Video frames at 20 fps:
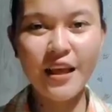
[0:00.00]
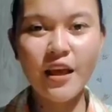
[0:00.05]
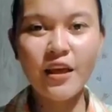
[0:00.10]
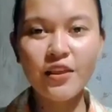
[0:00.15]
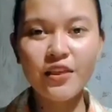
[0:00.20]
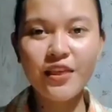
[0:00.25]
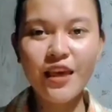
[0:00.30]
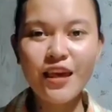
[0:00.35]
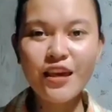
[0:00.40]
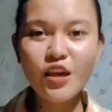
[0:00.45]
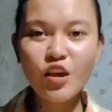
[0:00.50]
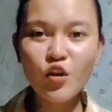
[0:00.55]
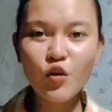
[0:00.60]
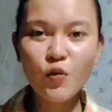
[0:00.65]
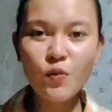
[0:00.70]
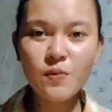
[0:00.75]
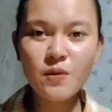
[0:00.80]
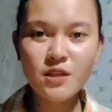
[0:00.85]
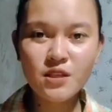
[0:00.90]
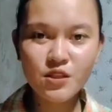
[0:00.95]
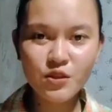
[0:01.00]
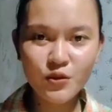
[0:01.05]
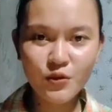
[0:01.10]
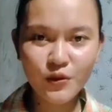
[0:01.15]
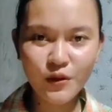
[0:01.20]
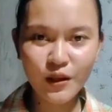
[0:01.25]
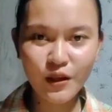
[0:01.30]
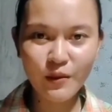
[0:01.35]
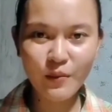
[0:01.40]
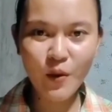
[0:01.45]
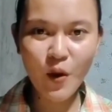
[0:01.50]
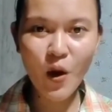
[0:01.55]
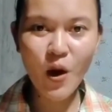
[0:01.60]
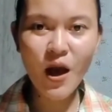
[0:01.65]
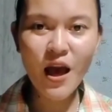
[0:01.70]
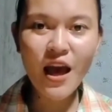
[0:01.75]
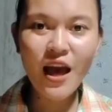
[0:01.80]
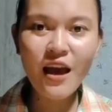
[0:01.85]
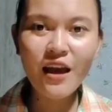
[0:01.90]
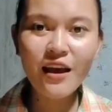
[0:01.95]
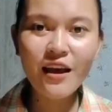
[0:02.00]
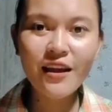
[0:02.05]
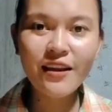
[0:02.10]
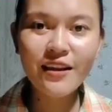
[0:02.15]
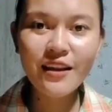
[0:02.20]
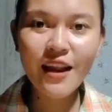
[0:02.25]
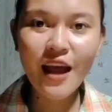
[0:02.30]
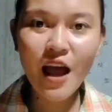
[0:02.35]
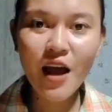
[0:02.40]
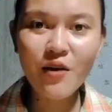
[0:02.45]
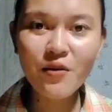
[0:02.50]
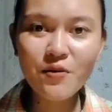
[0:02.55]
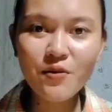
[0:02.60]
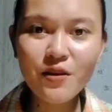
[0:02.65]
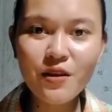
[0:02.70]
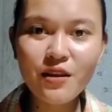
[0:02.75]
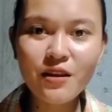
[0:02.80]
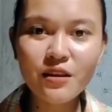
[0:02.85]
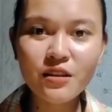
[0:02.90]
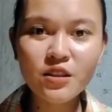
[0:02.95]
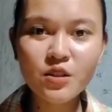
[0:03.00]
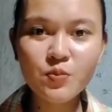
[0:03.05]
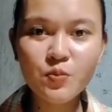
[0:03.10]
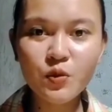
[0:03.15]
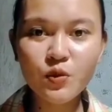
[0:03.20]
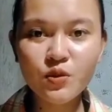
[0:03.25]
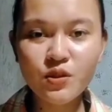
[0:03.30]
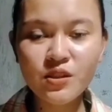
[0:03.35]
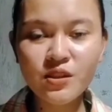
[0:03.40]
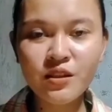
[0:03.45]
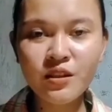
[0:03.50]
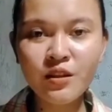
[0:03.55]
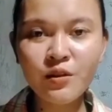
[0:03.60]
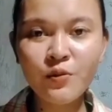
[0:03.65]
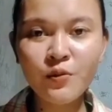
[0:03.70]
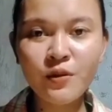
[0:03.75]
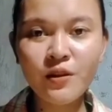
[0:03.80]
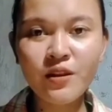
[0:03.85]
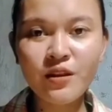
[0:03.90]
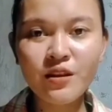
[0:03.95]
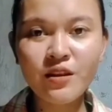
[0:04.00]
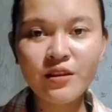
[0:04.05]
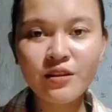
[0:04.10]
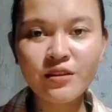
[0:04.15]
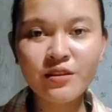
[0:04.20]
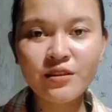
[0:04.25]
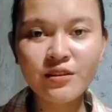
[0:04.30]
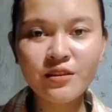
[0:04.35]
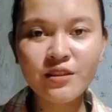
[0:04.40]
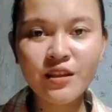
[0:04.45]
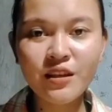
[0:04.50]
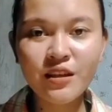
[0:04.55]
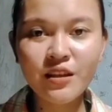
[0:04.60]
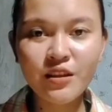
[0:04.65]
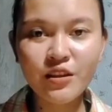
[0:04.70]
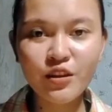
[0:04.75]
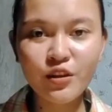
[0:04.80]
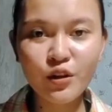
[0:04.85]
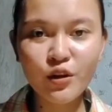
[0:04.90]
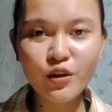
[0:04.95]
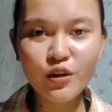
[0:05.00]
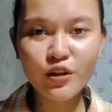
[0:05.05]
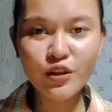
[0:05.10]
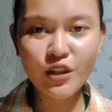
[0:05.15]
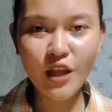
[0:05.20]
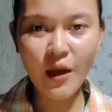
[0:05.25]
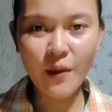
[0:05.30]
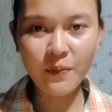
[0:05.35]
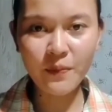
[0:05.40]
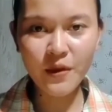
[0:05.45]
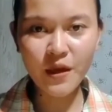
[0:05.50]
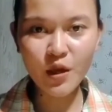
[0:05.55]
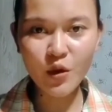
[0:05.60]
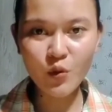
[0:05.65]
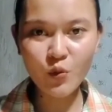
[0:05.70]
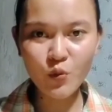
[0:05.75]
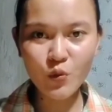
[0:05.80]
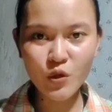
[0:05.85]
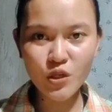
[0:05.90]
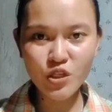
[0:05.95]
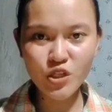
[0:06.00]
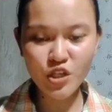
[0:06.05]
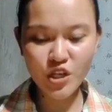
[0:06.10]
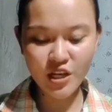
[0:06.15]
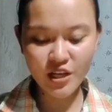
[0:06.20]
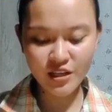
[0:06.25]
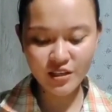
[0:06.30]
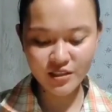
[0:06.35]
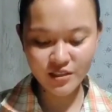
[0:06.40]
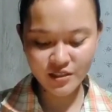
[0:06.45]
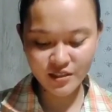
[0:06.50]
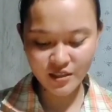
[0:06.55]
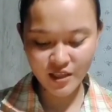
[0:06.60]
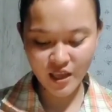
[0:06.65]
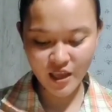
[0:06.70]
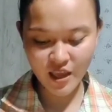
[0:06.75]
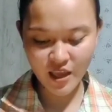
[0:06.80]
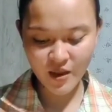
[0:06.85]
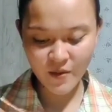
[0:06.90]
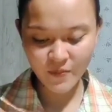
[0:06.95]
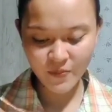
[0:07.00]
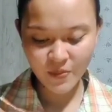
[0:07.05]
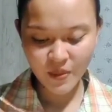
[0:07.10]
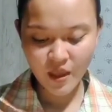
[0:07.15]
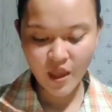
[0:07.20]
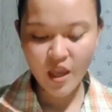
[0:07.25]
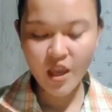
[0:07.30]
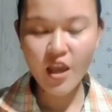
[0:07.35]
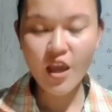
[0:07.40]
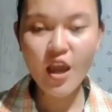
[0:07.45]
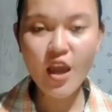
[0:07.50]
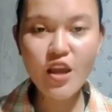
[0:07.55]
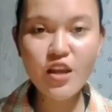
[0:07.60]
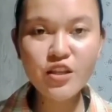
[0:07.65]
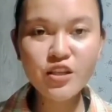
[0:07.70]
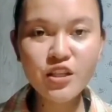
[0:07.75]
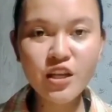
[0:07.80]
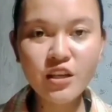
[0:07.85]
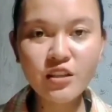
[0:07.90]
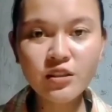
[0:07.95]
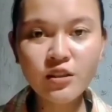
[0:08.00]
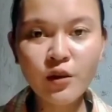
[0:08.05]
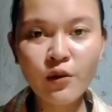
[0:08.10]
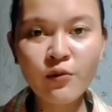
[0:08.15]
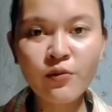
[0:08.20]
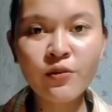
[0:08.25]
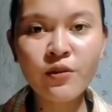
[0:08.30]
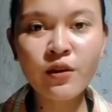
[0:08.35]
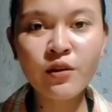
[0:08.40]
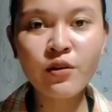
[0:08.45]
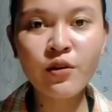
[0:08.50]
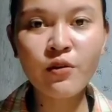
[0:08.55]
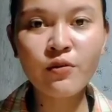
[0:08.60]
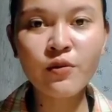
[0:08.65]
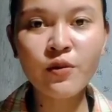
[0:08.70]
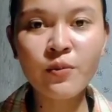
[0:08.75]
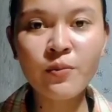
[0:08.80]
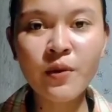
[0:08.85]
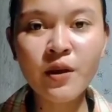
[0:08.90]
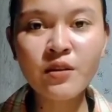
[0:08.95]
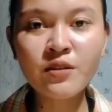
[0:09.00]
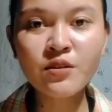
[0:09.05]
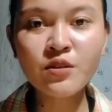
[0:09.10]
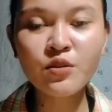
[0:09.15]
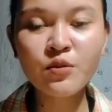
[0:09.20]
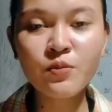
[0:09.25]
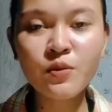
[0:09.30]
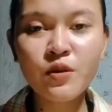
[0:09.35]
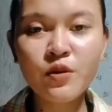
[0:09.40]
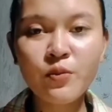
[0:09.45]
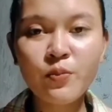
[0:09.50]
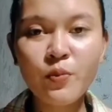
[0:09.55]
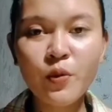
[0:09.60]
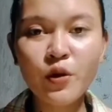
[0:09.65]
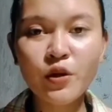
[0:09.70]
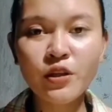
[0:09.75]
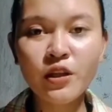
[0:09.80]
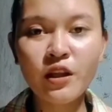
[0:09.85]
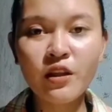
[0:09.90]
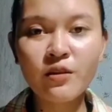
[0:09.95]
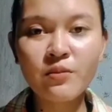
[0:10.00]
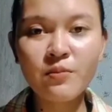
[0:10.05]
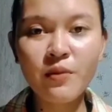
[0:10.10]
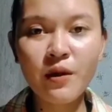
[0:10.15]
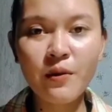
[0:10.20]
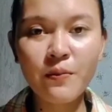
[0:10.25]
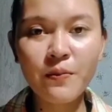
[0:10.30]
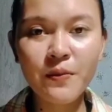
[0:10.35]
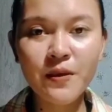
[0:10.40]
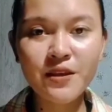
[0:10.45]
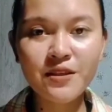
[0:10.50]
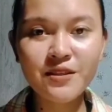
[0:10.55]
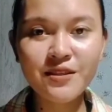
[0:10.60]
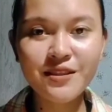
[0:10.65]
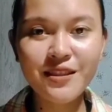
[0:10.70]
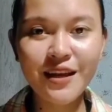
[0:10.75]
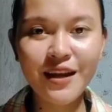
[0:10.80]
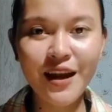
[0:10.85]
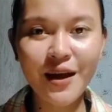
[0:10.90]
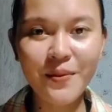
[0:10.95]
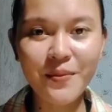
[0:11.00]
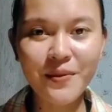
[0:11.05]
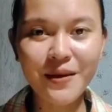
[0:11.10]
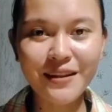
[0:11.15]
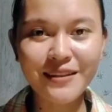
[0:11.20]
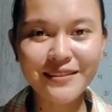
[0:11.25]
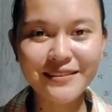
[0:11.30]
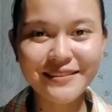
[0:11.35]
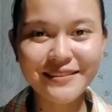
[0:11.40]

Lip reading: Thank you, Ms. Kurima. And now let's proceed with the third topic, which is the agent of the government, to be reported by Ms. Daraman.